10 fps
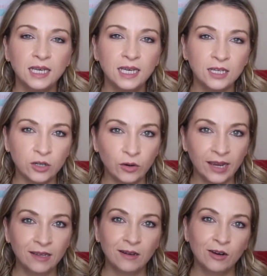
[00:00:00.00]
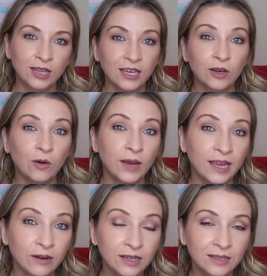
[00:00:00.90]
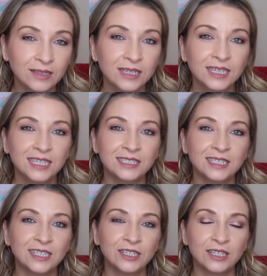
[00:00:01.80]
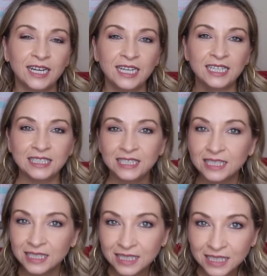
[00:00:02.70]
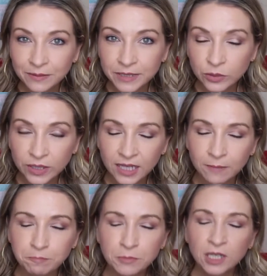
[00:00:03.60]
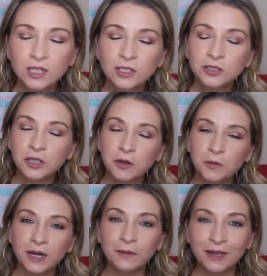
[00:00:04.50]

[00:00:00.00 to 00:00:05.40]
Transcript: integrate? Are they coherent? Is there any consistency between them? So what I